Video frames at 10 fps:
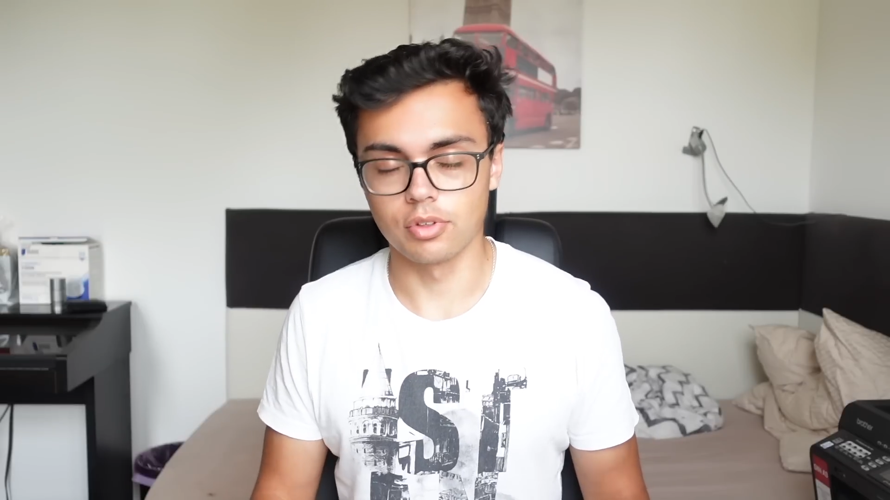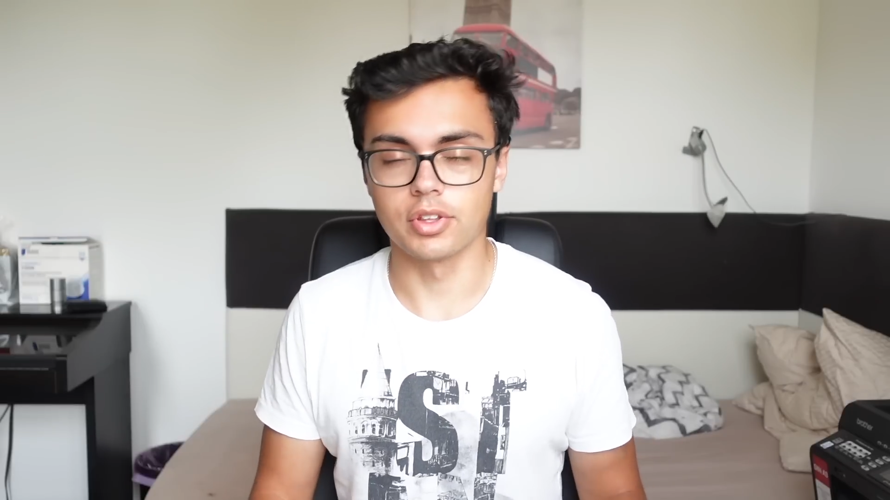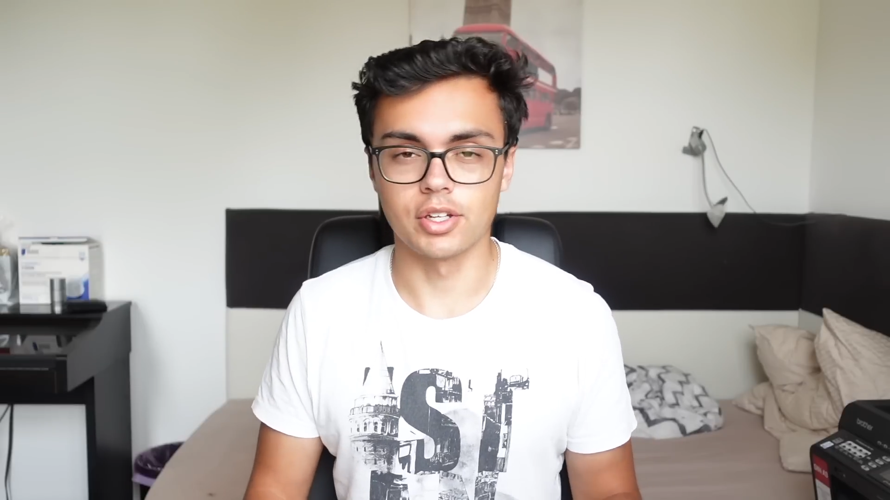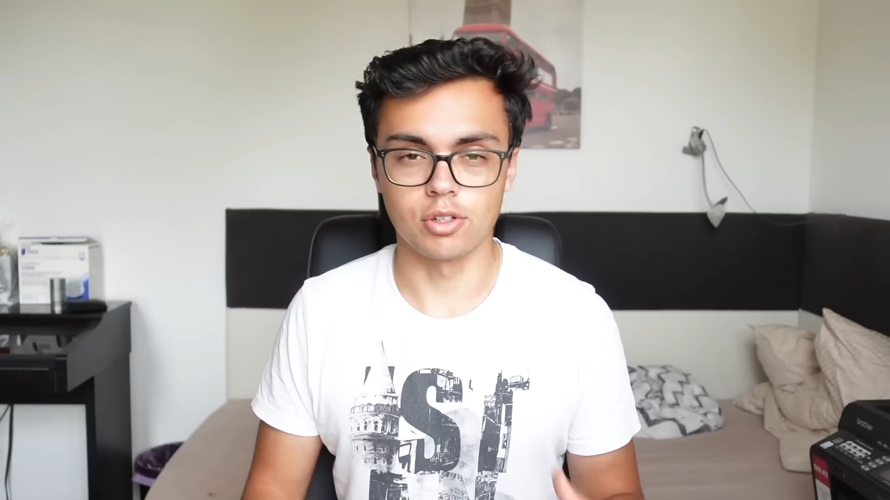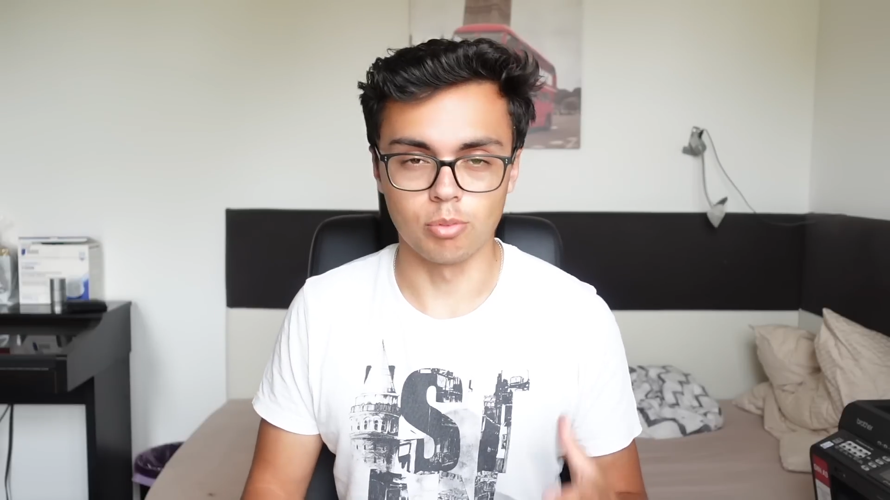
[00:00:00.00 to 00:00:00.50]

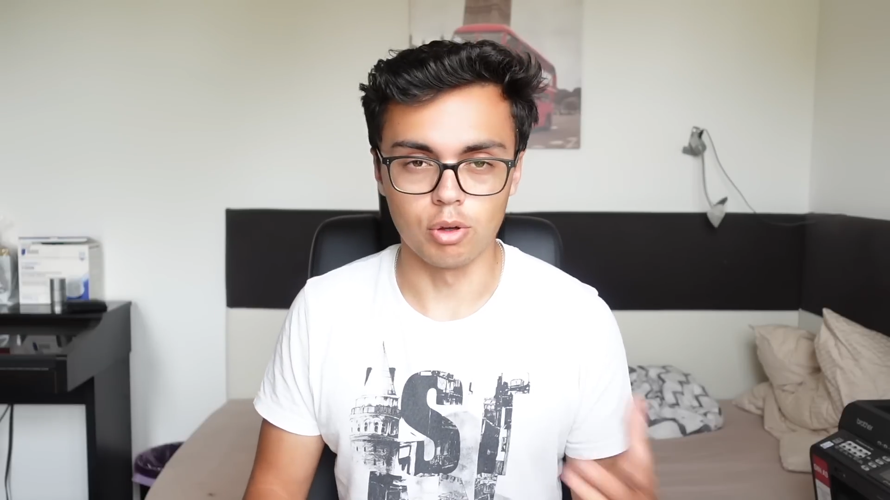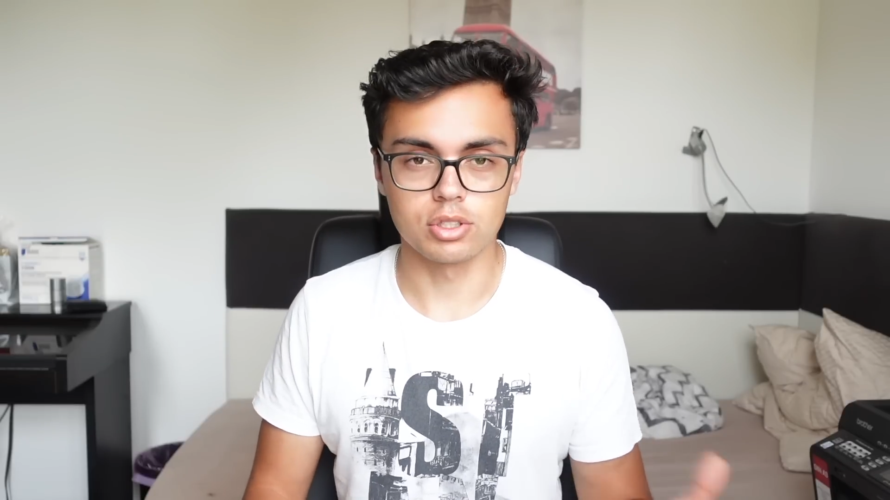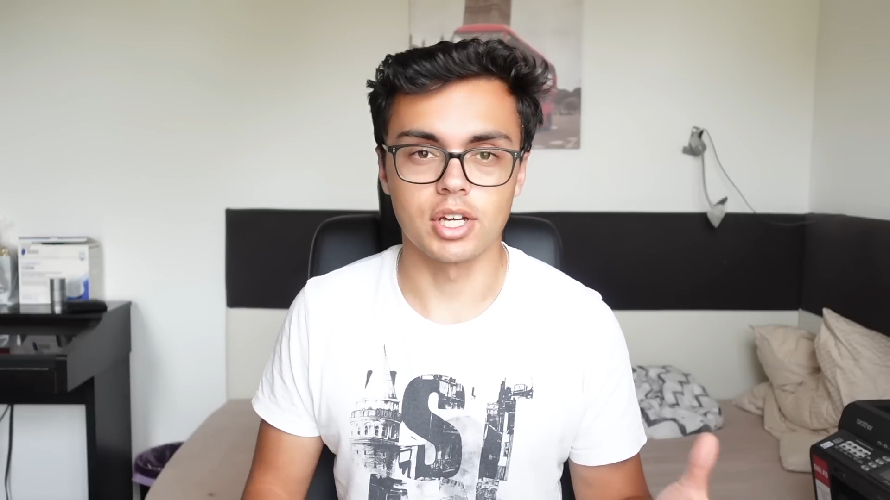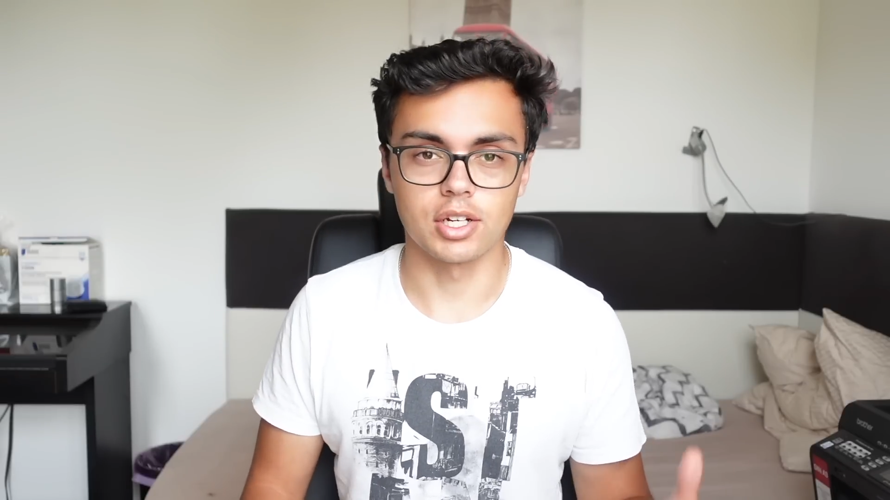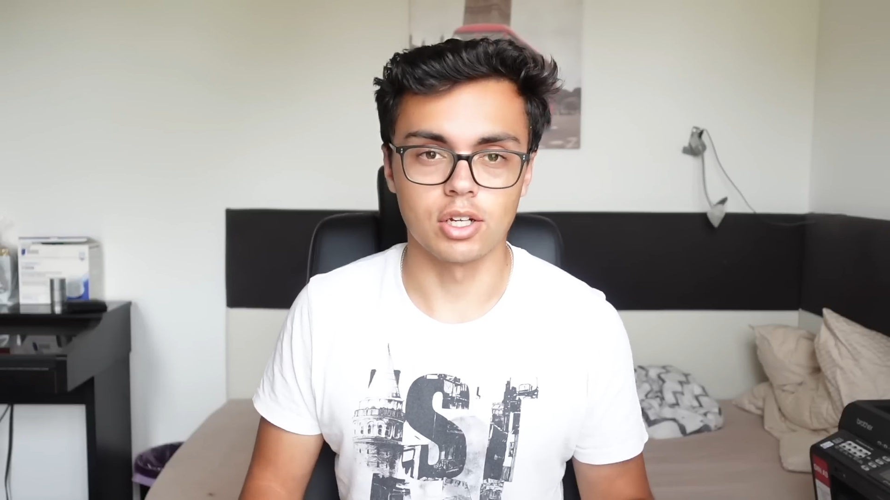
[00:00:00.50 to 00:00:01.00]
then you're
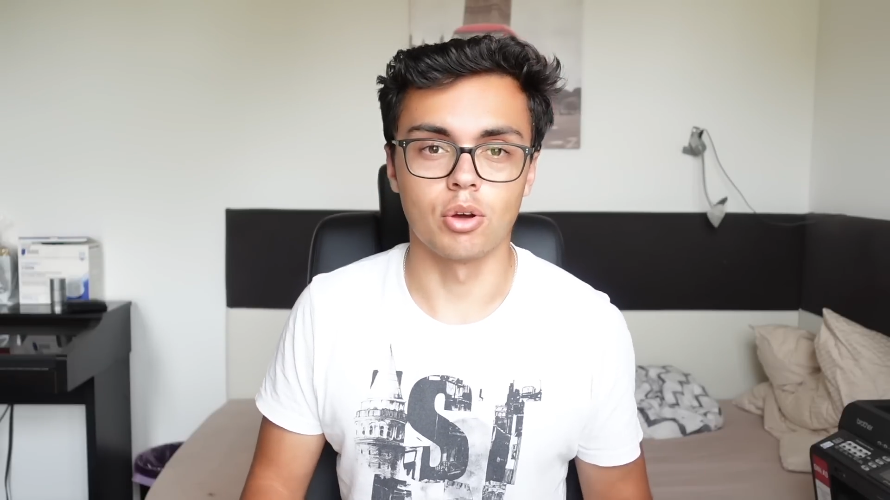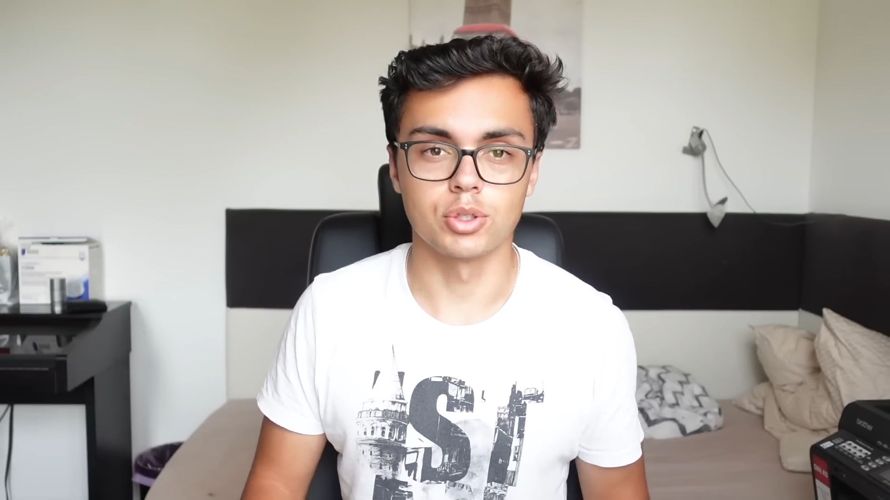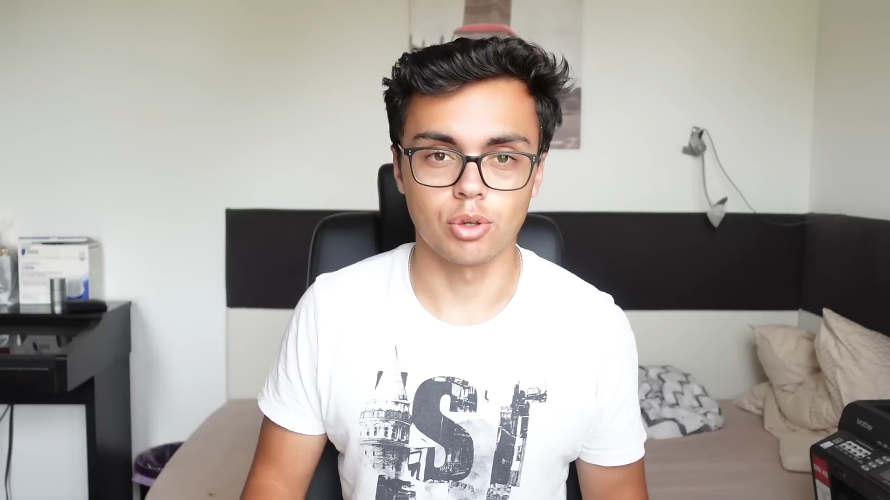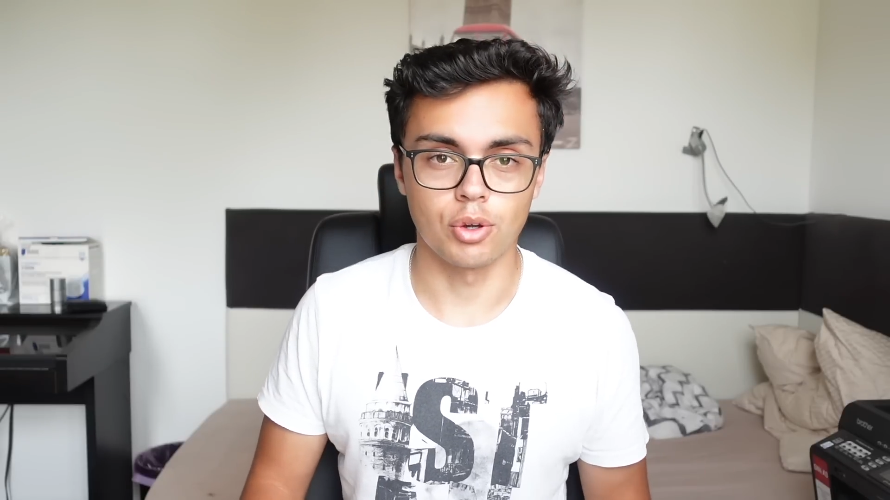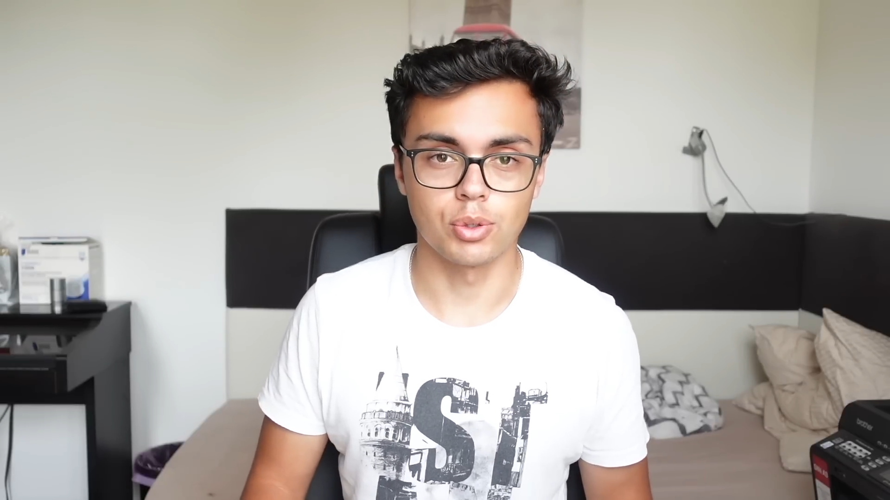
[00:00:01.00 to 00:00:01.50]
most likely
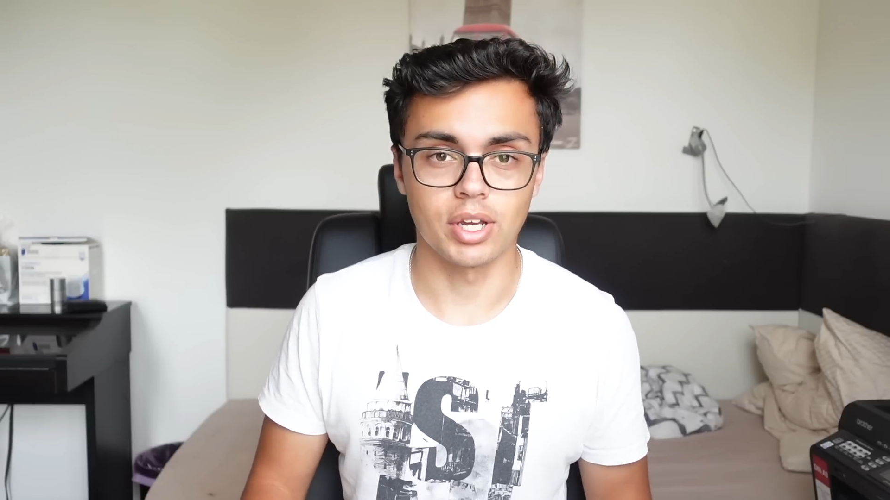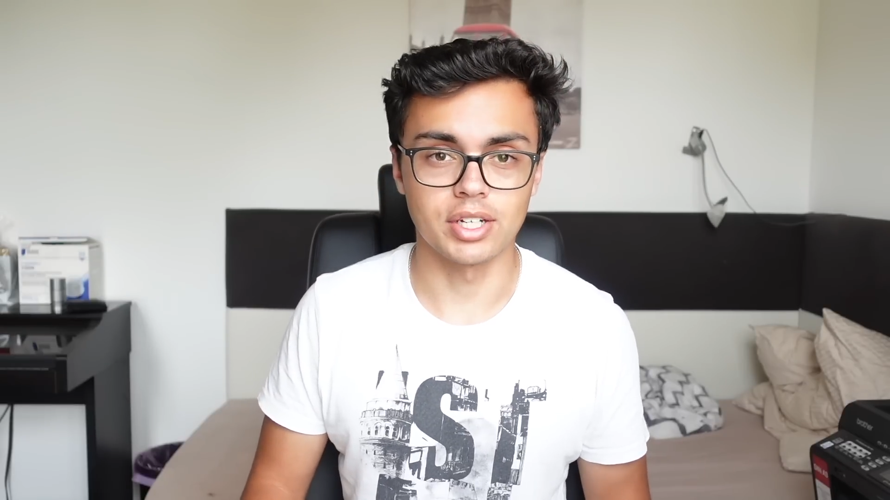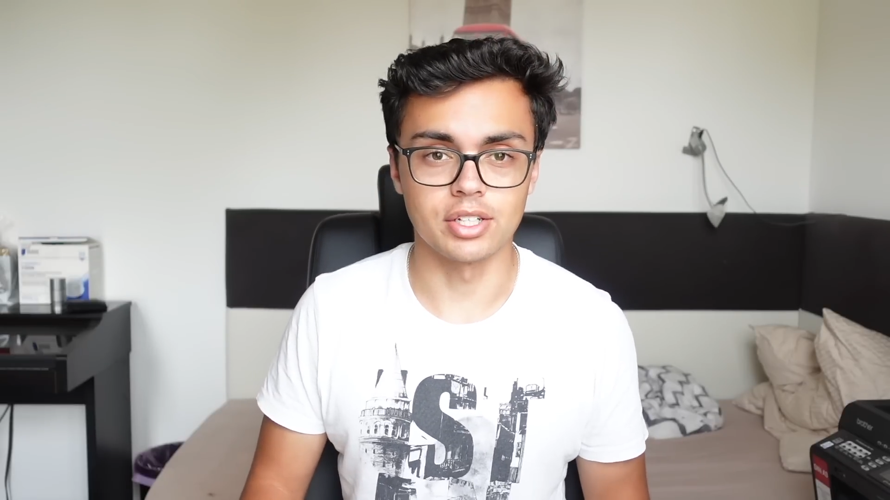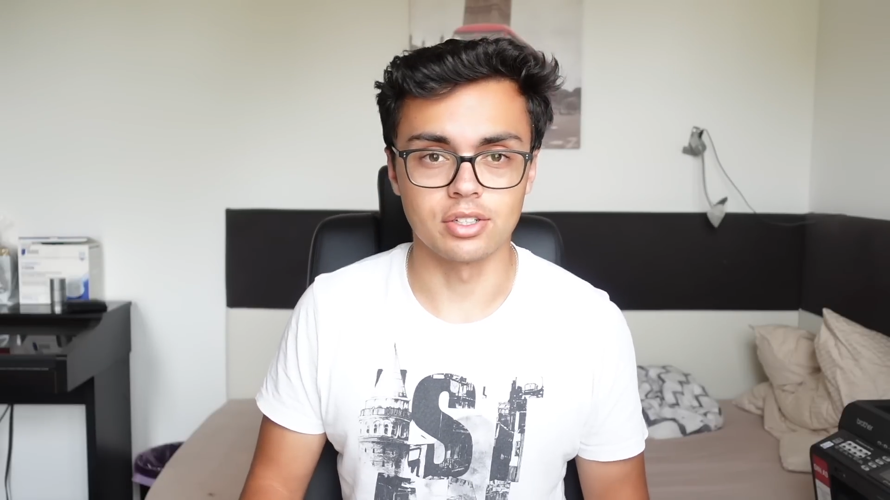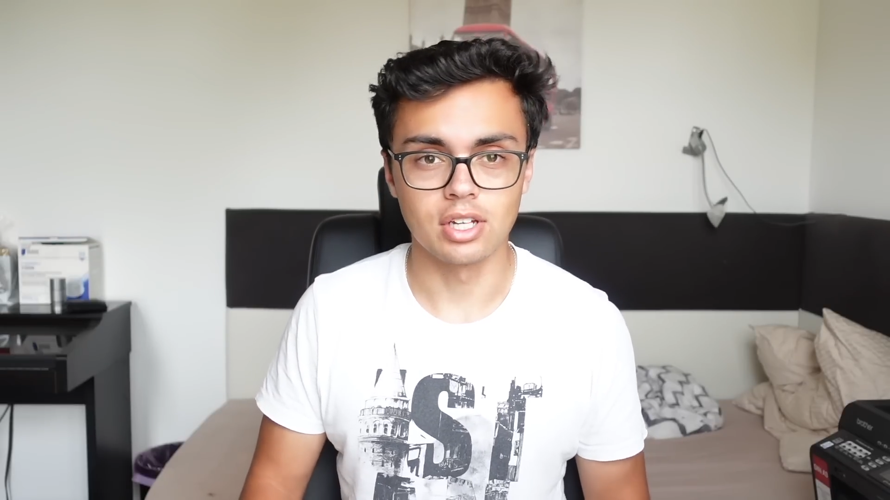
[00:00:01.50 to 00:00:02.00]
also going to
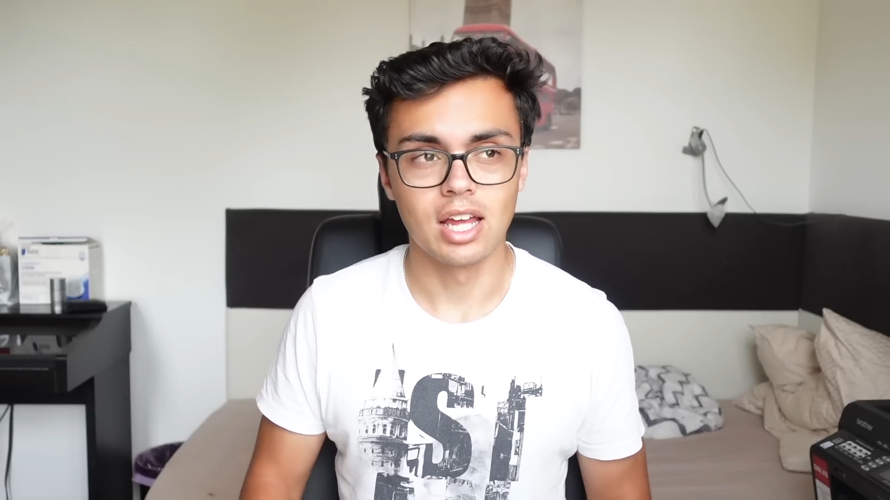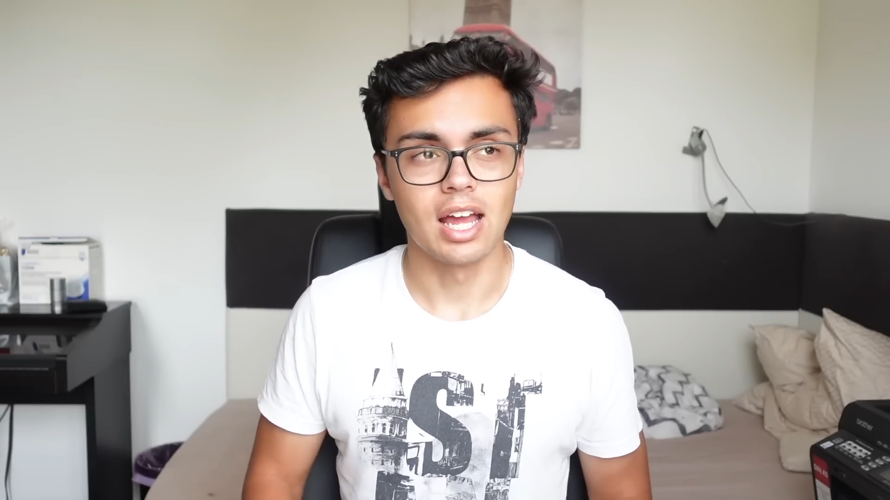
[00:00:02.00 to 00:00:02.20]
get in.